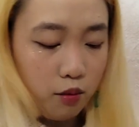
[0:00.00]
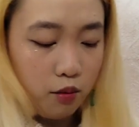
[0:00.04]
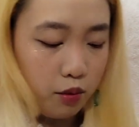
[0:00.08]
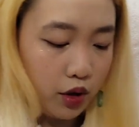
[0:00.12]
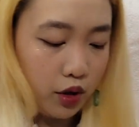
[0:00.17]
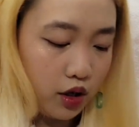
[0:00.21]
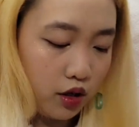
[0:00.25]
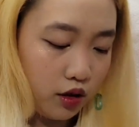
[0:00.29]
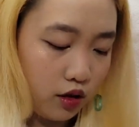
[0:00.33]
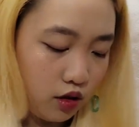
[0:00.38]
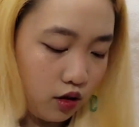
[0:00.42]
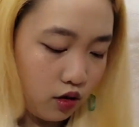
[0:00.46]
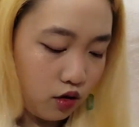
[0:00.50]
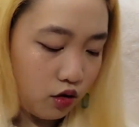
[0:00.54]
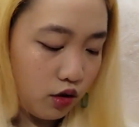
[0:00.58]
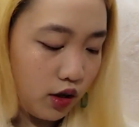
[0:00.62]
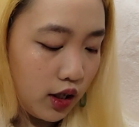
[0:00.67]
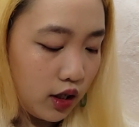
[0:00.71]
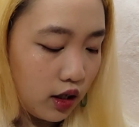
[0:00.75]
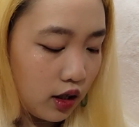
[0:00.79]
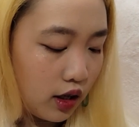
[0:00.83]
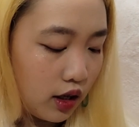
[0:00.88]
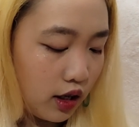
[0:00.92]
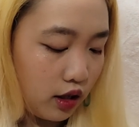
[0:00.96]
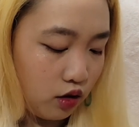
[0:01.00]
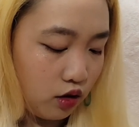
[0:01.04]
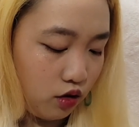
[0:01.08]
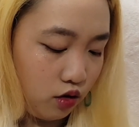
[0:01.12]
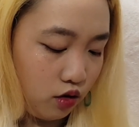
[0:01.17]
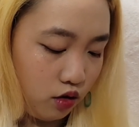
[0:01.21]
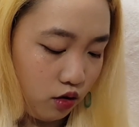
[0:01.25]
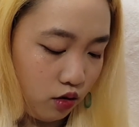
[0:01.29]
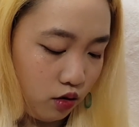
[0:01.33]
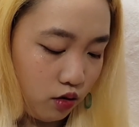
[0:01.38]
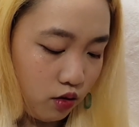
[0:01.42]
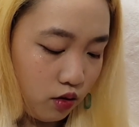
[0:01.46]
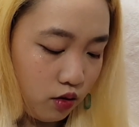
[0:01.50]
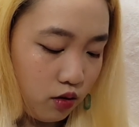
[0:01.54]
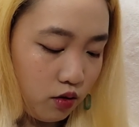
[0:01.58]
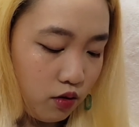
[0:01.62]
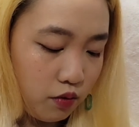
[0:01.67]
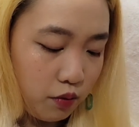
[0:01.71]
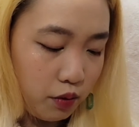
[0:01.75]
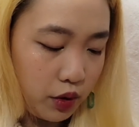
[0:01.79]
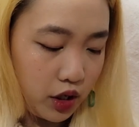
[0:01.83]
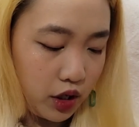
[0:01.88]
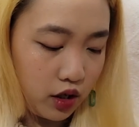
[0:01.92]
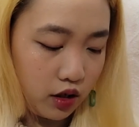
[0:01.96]
but the trick that I do,
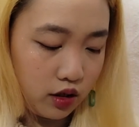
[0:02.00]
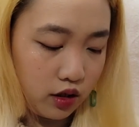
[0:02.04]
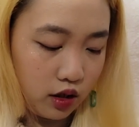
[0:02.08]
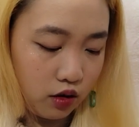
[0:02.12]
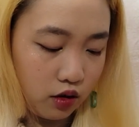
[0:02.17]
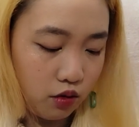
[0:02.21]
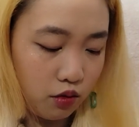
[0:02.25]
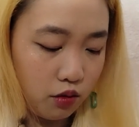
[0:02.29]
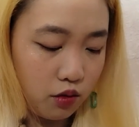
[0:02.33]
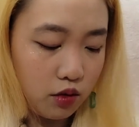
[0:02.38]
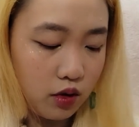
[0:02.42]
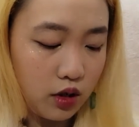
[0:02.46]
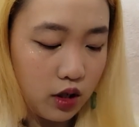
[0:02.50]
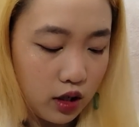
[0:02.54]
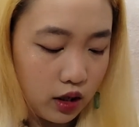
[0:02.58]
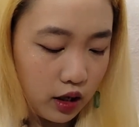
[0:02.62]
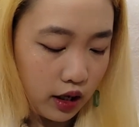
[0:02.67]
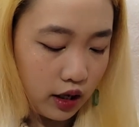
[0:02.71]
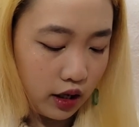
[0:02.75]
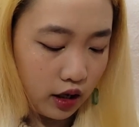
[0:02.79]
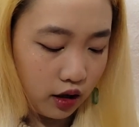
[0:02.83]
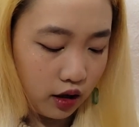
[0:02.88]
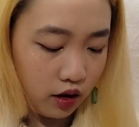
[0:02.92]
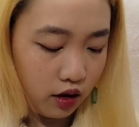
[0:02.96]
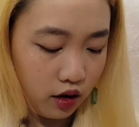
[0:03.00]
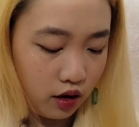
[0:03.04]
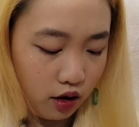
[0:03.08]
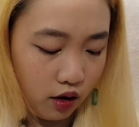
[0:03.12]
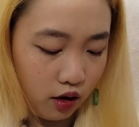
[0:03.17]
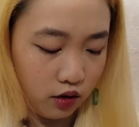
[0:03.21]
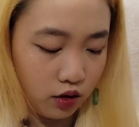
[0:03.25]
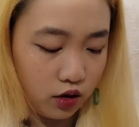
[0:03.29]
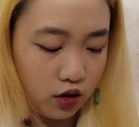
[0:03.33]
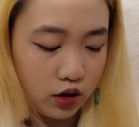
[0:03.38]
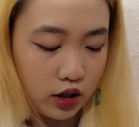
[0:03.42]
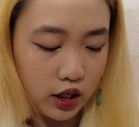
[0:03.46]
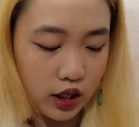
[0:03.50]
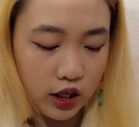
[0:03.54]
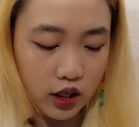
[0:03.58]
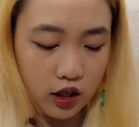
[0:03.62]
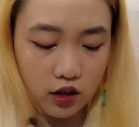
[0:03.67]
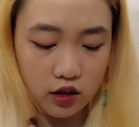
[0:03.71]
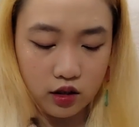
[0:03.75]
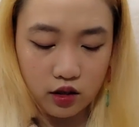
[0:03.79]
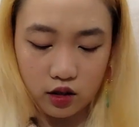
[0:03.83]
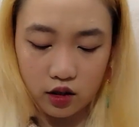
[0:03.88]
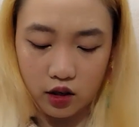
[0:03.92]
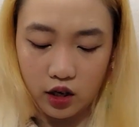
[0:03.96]
because I don't really like
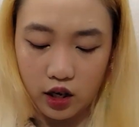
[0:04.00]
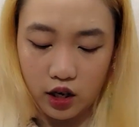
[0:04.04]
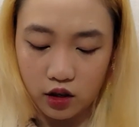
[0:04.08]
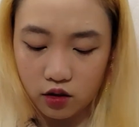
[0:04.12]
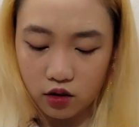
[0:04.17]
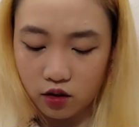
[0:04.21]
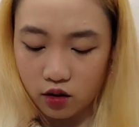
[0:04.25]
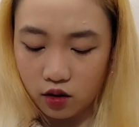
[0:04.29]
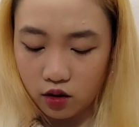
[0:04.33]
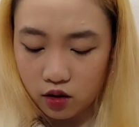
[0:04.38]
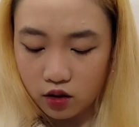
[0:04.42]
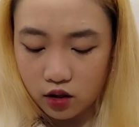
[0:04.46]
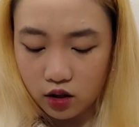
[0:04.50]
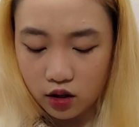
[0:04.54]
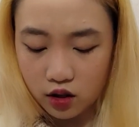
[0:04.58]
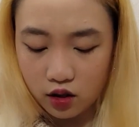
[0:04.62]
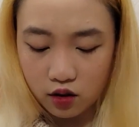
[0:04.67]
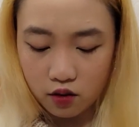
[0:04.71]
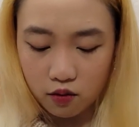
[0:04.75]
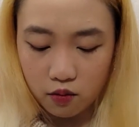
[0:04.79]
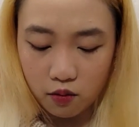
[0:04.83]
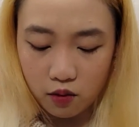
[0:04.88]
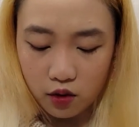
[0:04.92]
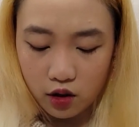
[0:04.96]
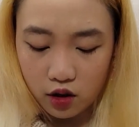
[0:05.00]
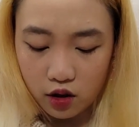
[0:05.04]
alternating skeins all the time,